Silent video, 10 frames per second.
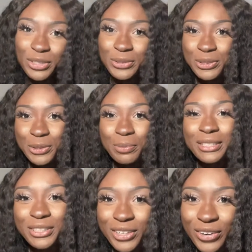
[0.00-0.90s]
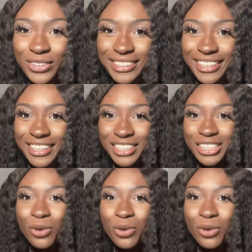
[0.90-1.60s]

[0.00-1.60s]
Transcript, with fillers: YouTube, it's your girl Adashia.